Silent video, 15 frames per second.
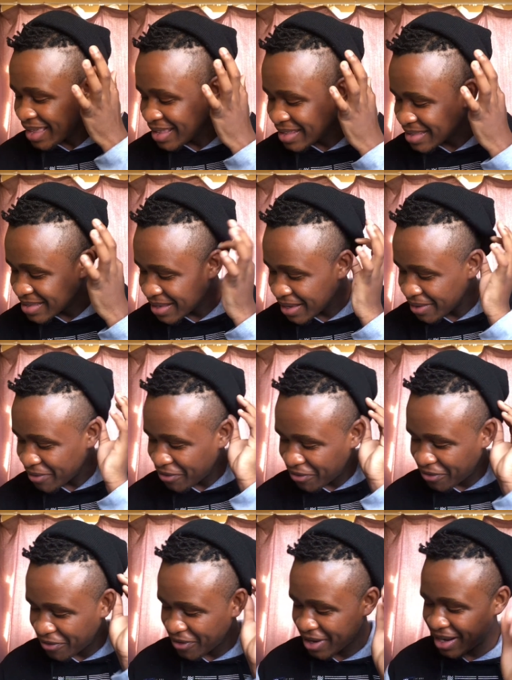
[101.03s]
it's uh,
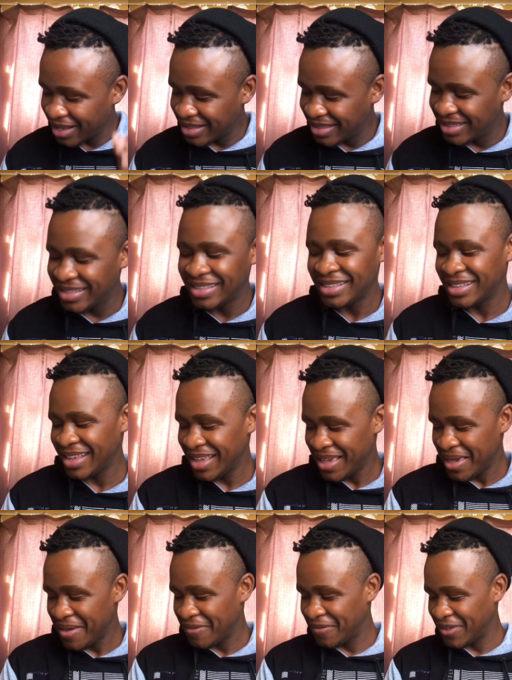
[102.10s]
friends
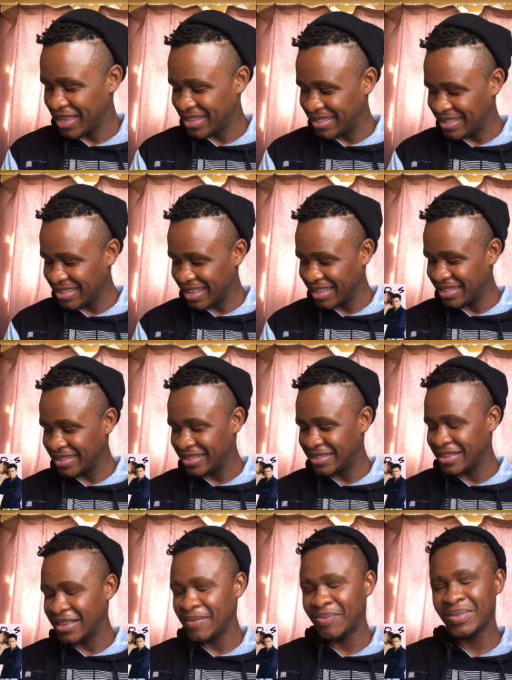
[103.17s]

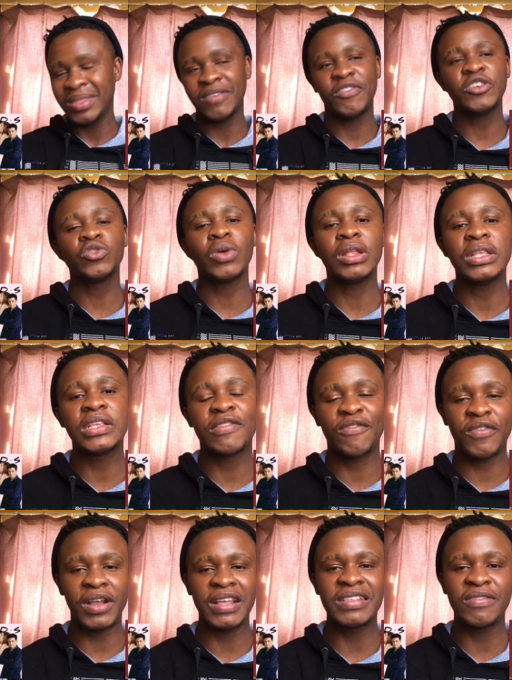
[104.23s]
versus. The first one is
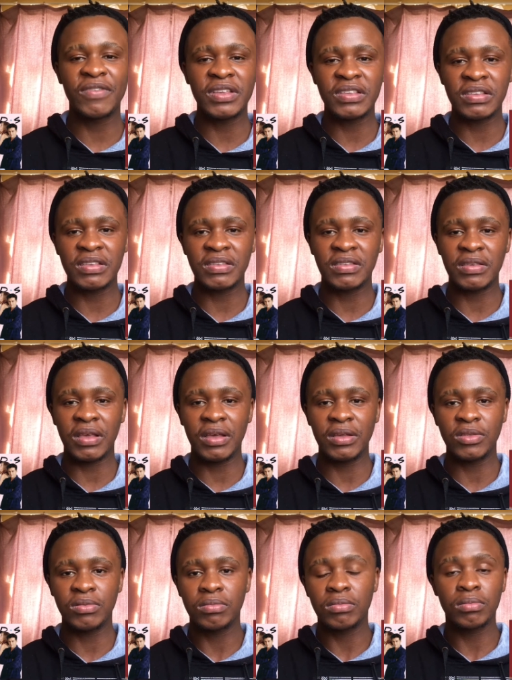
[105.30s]
friends versus
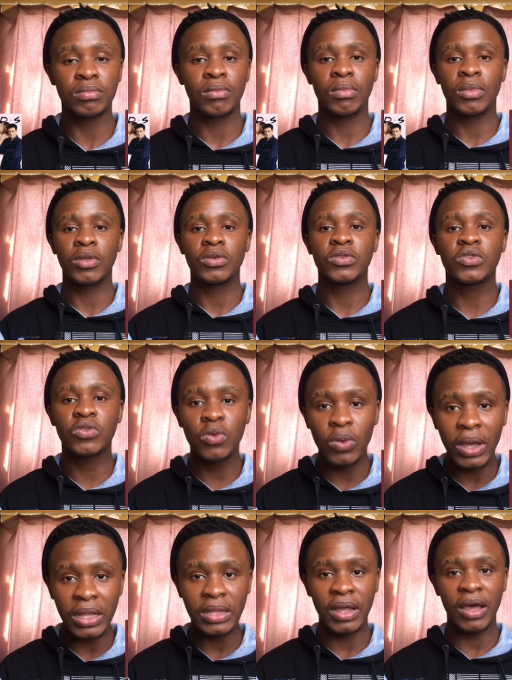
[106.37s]
uh,
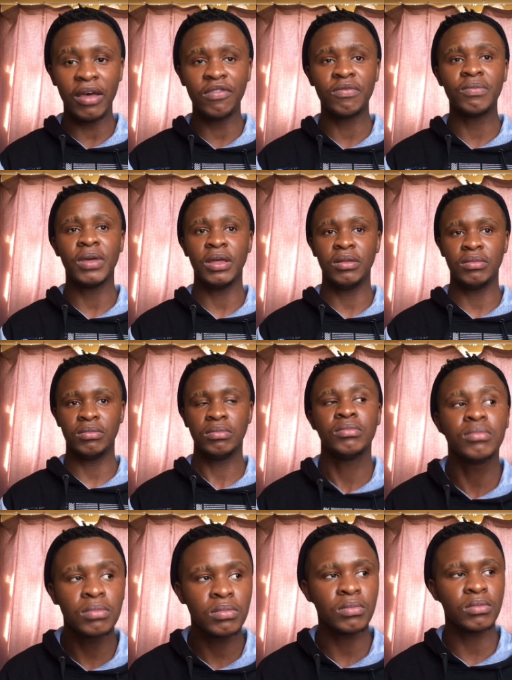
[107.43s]
two and a half men.
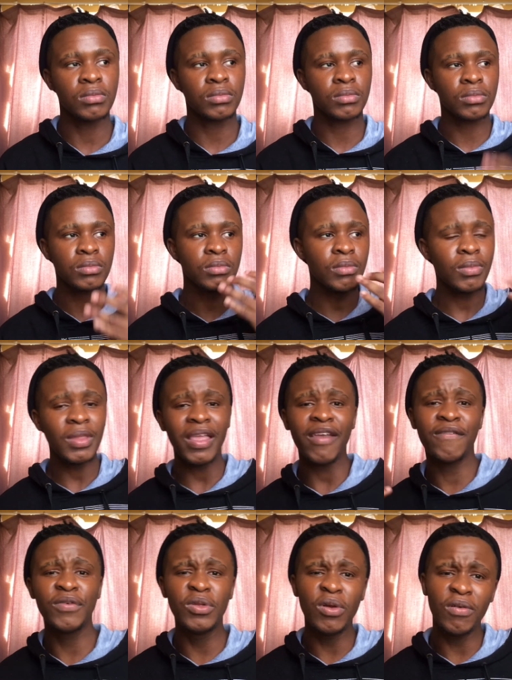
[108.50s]

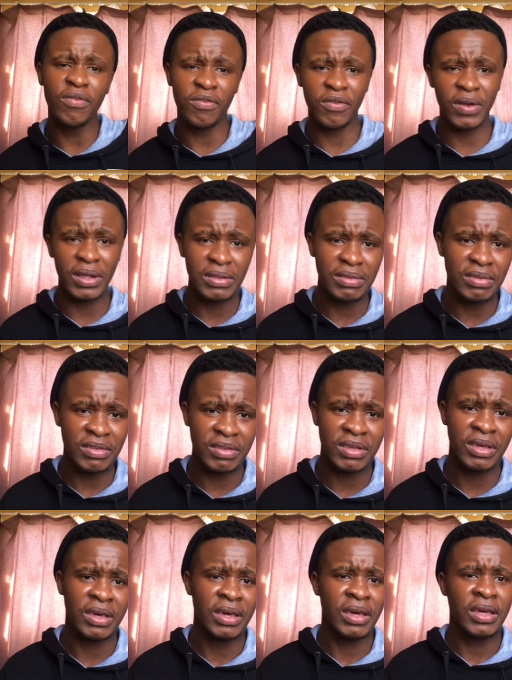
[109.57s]
If you know friends,
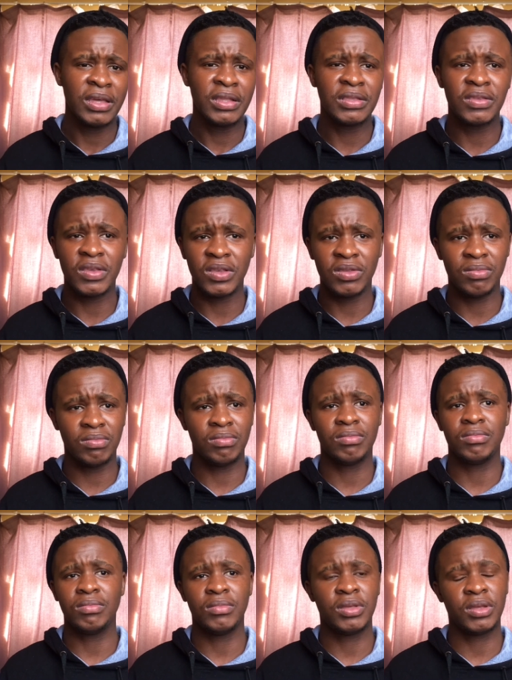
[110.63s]
it's
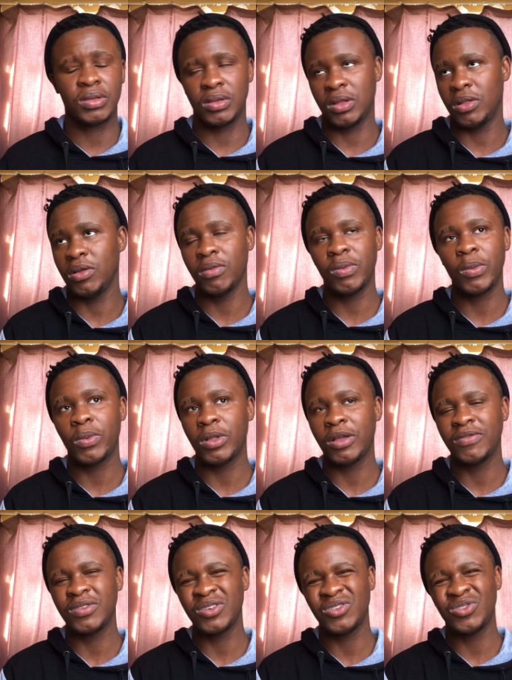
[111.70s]
a lot of people
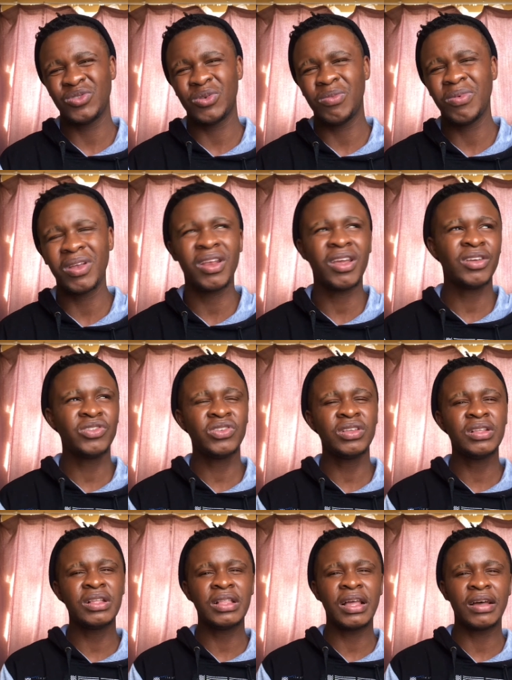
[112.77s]
love this show, but I
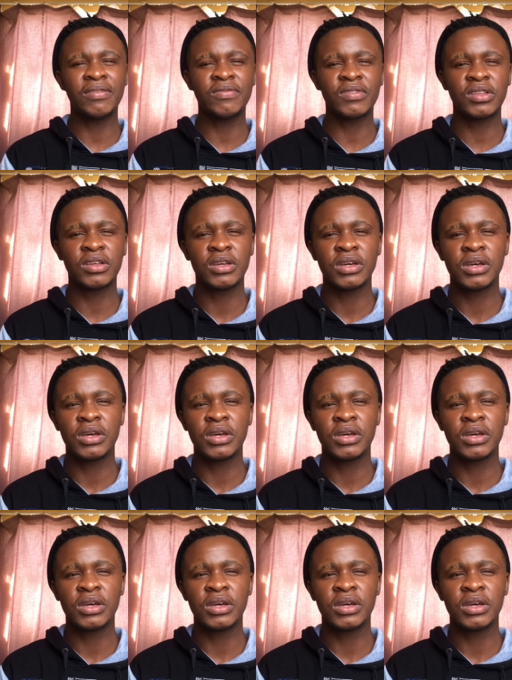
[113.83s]
actually loved